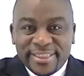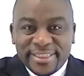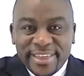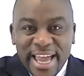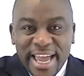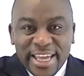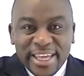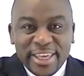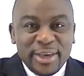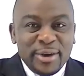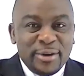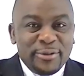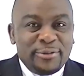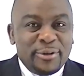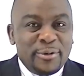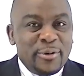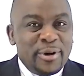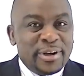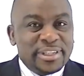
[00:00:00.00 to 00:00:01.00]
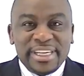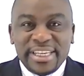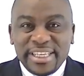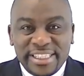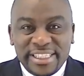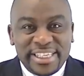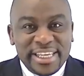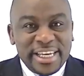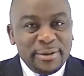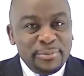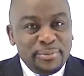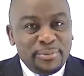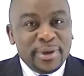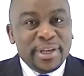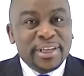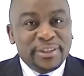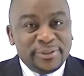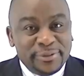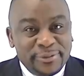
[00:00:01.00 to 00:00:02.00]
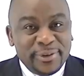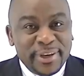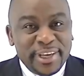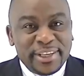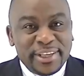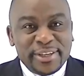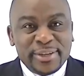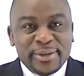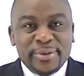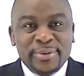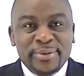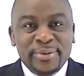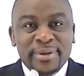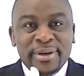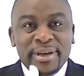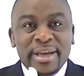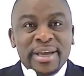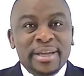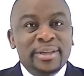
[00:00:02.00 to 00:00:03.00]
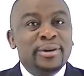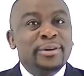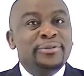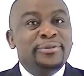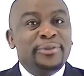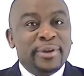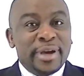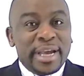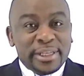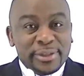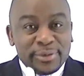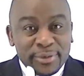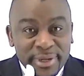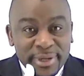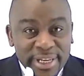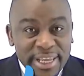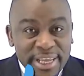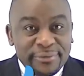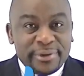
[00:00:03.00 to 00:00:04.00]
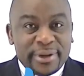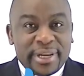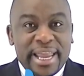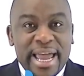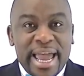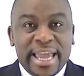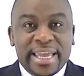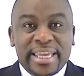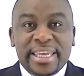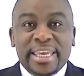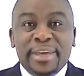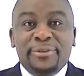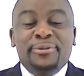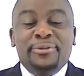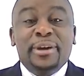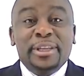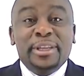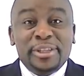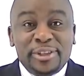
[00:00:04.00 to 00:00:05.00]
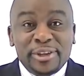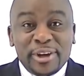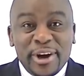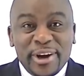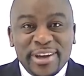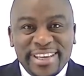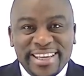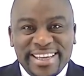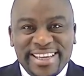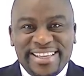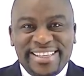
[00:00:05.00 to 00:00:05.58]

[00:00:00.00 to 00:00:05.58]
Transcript: Thank you for watching DeanBeans' video. Don't forget to leave a like if you enjoyed it,